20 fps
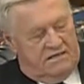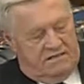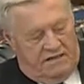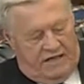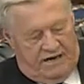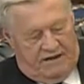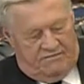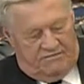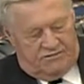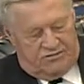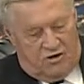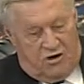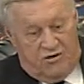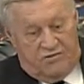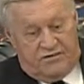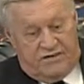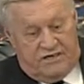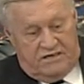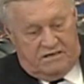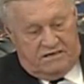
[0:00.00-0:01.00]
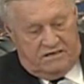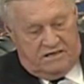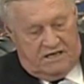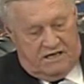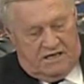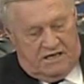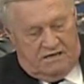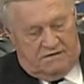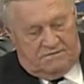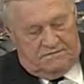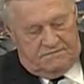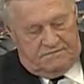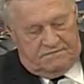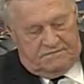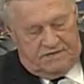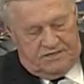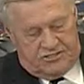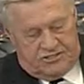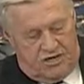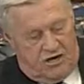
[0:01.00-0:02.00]
that have served
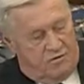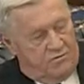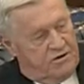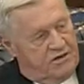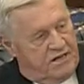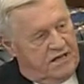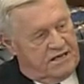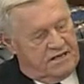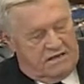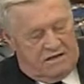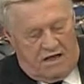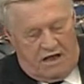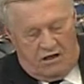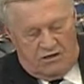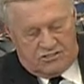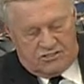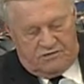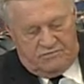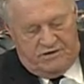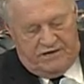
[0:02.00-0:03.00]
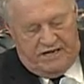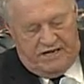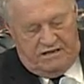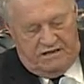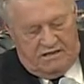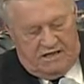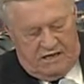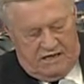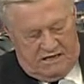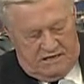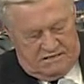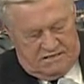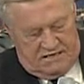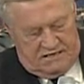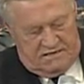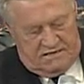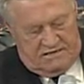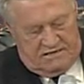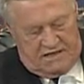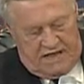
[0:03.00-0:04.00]
as chairman of the House Committee,
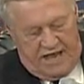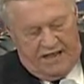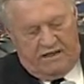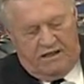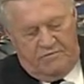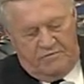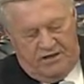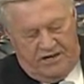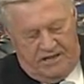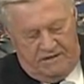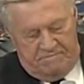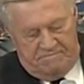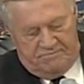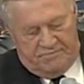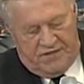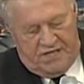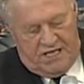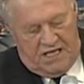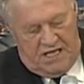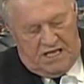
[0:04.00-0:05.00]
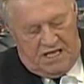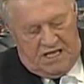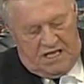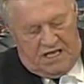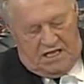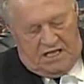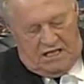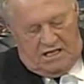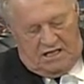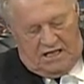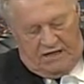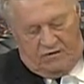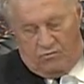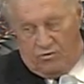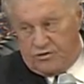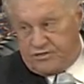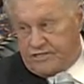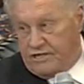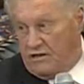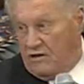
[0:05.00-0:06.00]
Ag Committee, and
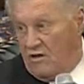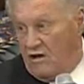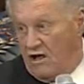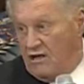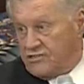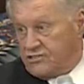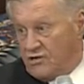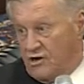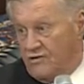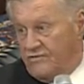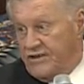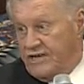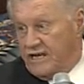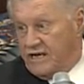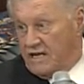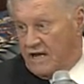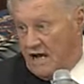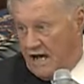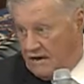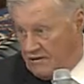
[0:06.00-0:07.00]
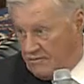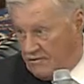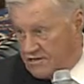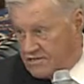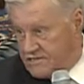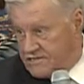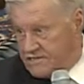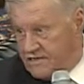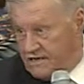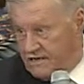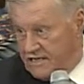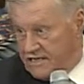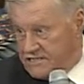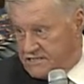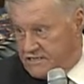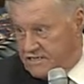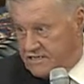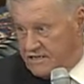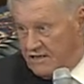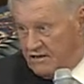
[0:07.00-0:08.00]
we're still all serving in Congress, at
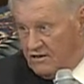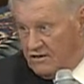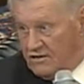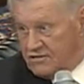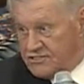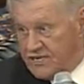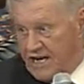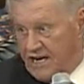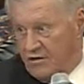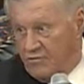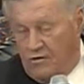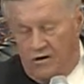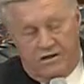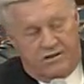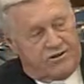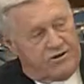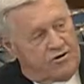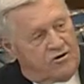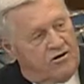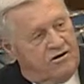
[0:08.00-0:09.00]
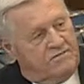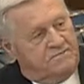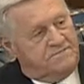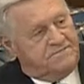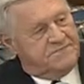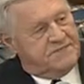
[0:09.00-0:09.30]
least until January 3rd.